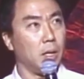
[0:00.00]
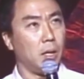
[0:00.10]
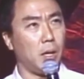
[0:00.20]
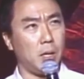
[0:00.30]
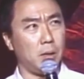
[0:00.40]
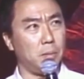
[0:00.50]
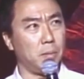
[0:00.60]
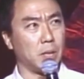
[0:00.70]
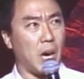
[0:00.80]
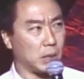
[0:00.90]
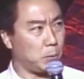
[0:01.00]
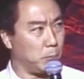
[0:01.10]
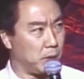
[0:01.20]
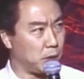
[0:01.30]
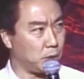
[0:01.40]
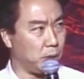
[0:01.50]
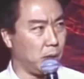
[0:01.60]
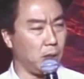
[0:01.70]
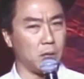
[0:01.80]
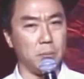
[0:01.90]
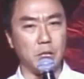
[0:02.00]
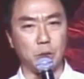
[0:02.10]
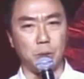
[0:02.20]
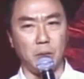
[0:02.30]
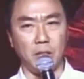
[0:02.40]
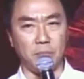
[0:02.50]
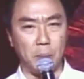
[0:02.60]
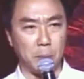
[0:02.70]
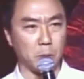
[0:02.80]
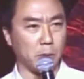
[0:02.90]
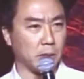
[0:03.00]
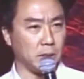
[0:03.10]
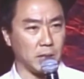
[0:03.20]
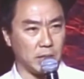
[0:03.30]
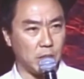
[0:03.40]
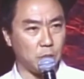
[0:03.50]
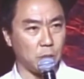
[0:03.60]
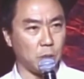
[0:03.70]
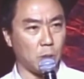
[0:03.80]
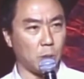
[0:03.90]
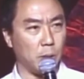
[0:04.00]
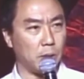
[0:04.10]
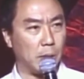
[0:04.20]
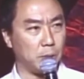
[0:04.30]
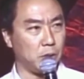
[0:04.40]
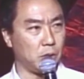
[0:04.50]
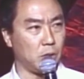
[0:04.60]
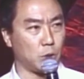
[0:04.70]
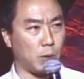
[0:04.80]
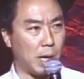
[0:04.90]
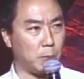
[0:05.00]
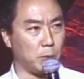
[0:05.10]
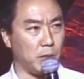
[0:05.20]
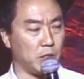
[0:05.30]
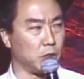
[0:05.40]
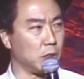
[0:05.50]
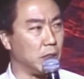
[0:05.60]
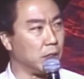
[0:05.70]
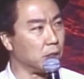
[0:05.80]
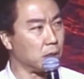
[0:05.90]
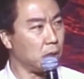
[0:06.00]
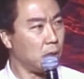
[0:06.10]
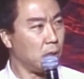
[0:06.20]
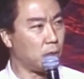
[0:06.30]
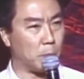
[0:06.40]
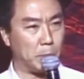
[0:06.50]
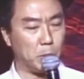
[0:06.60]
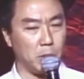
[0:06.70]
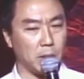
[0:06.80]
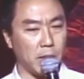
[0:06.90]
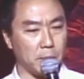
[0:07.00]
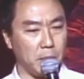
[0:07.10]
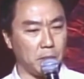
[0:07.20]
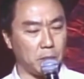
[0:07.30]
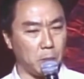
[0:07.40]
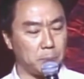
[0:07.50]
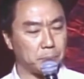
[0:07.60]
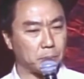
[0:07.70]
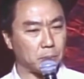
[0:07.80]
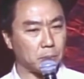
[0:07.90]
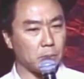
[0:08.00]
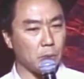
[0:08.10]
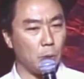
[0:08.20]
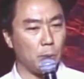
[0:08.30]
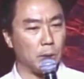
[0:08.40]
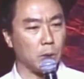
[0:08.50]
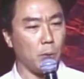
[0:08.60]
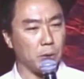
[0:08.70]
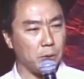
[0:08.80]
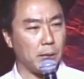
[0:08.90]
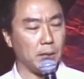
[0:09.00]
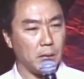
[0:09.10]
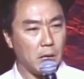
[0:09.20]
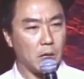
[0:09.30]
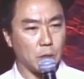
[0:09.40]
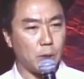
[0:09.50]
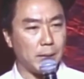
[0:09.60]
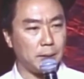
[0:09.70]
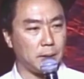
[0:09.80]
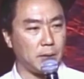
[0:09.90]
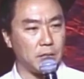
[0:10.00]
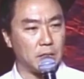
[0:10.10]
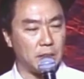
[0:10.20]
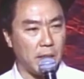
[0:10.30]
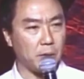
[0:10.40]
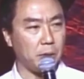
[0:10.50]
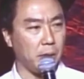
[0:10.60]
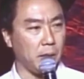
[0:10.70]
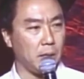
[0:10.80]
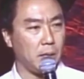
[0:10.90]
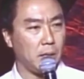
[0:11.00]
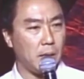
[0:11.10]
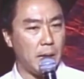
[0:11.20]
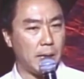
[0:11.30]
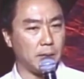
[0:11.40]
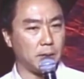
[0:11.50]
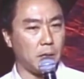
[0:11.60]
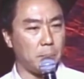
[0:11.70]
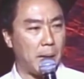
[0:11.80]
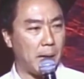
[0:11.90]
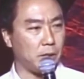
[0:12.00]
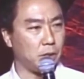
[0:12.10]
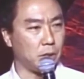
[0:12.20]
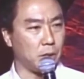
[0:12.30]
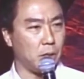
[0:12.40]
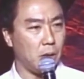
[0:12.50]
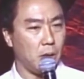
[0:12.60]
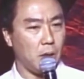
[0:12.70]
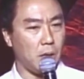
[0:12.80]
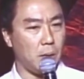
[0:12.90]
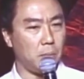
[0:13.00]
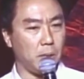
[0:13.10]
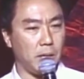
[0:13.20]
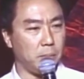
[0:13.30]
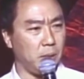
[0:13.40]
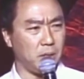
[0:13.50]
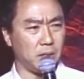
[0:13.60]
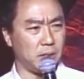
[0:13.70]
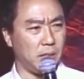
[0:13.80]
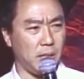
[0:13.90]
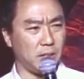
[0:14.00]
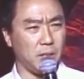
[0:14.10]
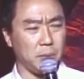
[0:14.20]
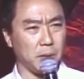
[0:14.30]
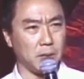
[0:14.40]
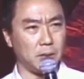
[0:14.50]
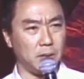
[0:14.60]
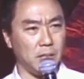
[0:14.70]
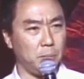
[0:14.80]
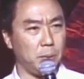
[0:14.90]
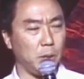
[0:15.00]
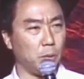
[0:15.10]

gospel ministry, the ministry of biblical reconciliation, or whether I was just a tribal religious leader for people who look like me. So when going through that crisis of integrity as a pastor led me to say something is deeply